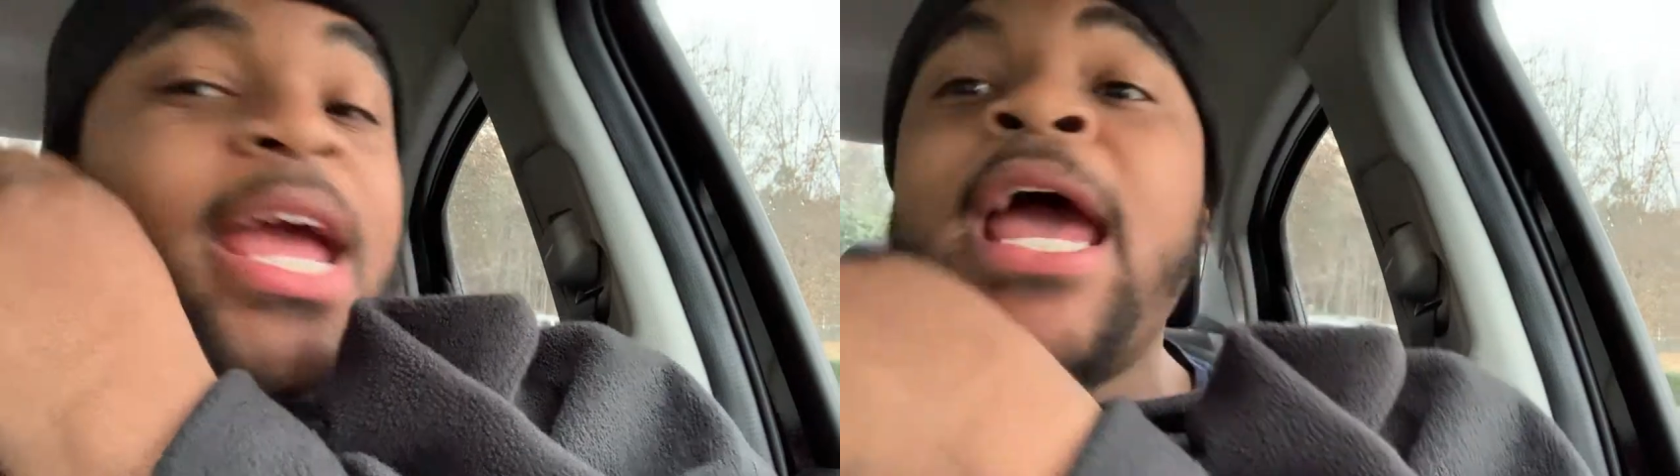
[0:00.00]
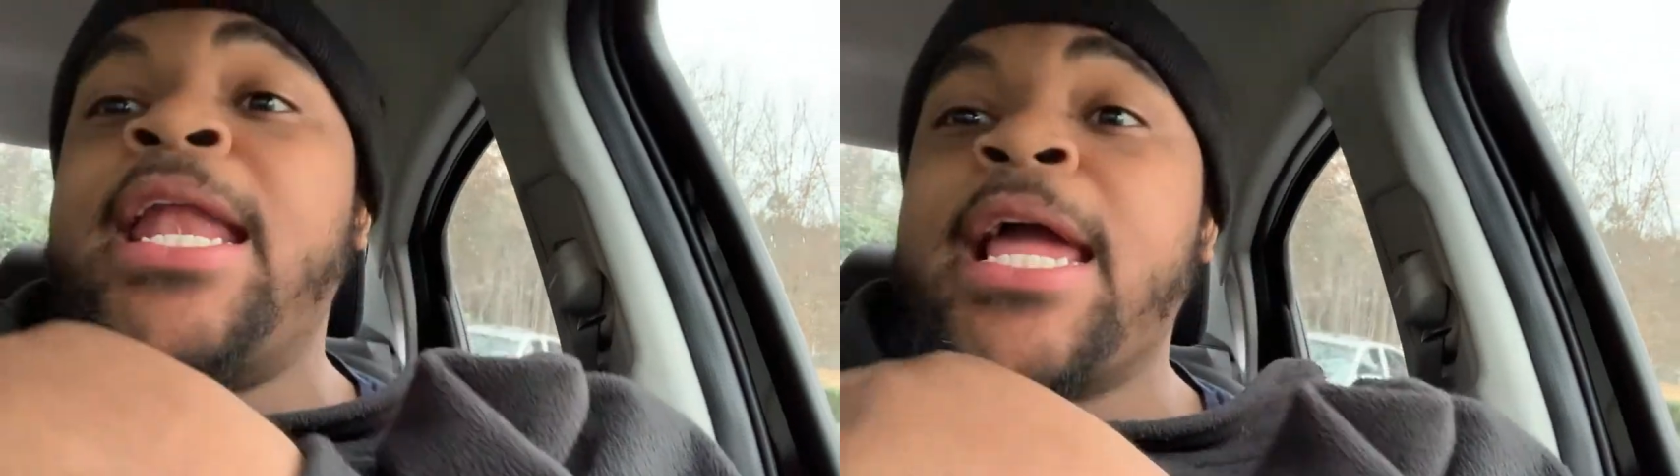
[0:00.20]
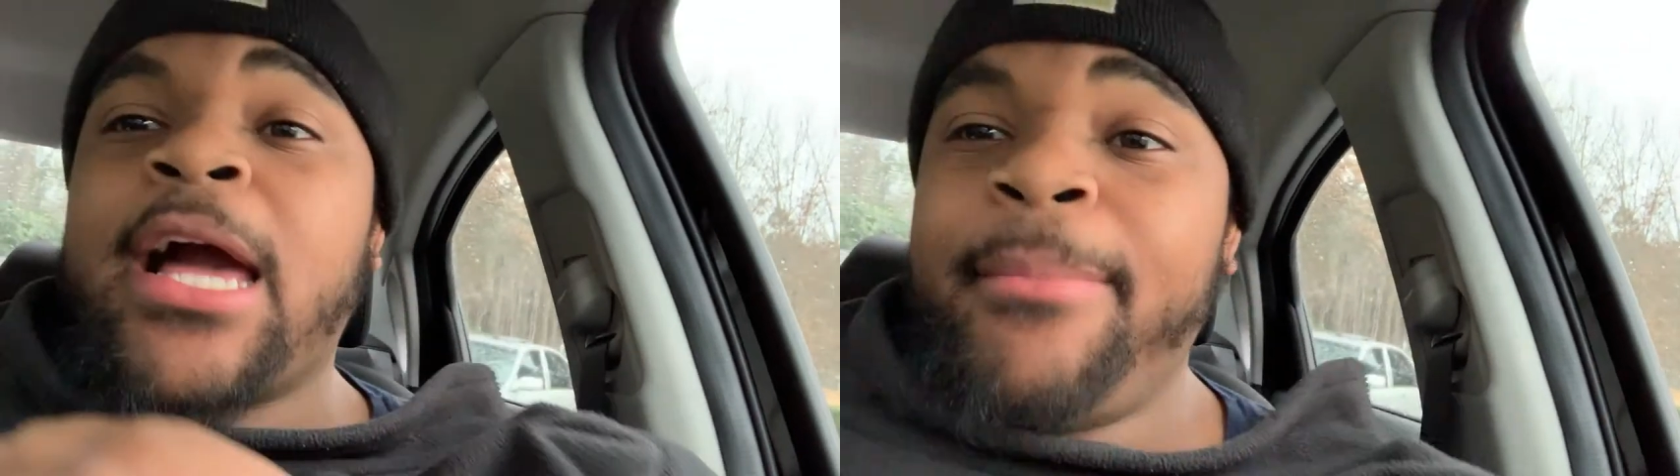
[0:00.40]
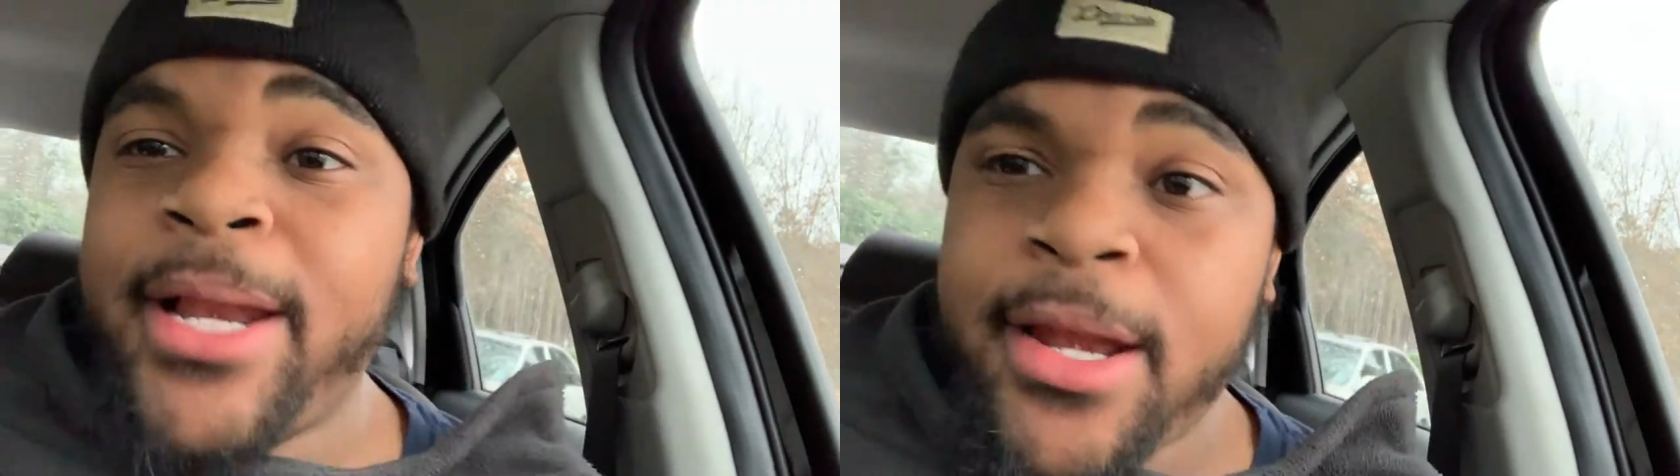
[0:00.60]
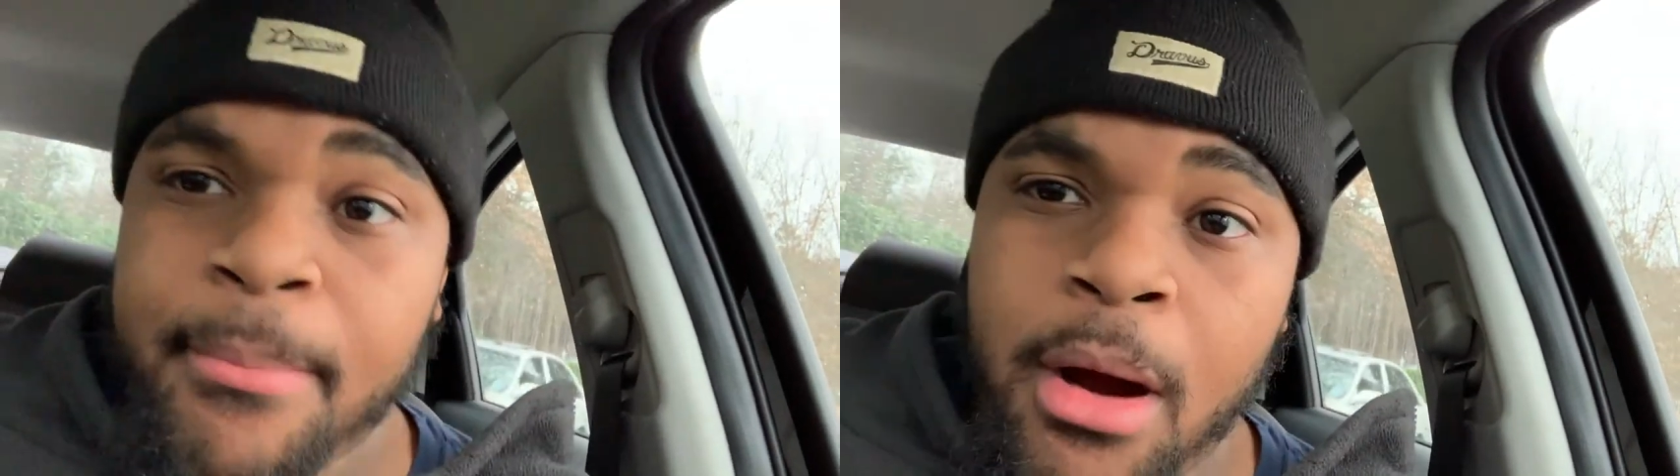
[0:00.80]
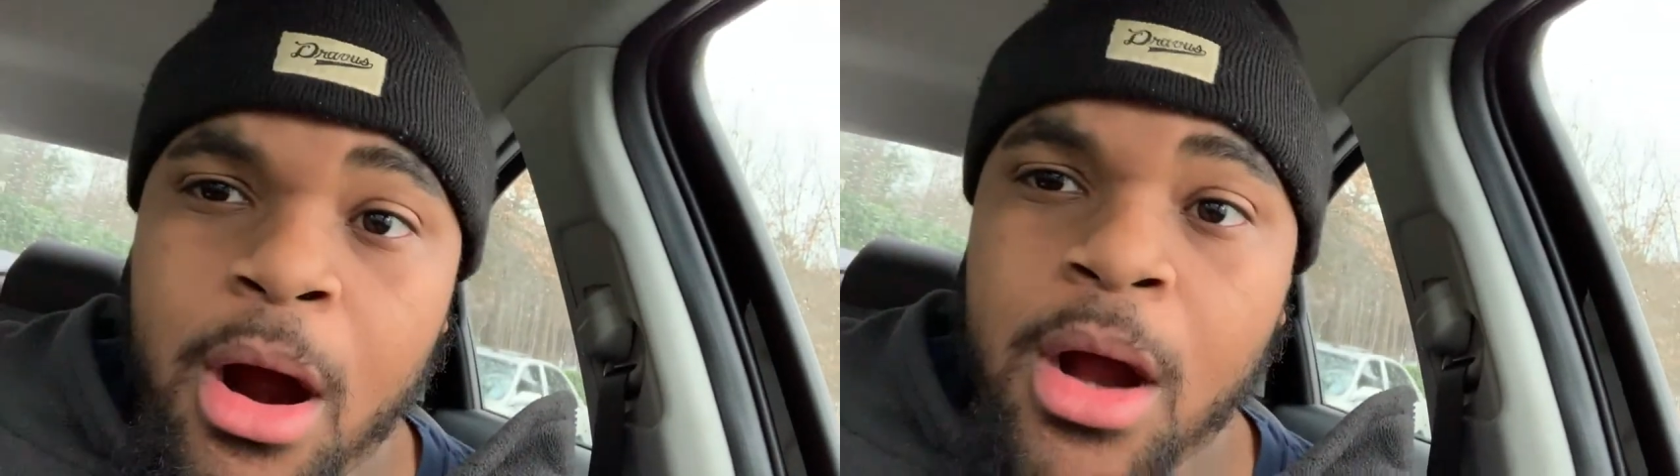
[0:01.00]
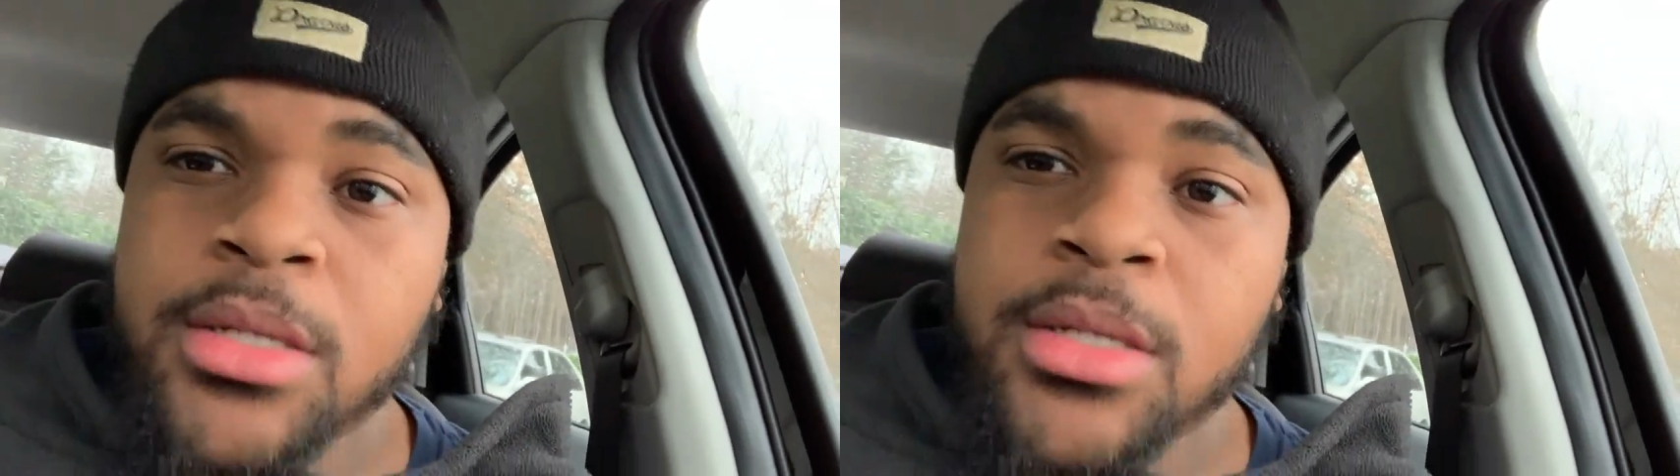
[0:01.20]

and they coming in tomorrow,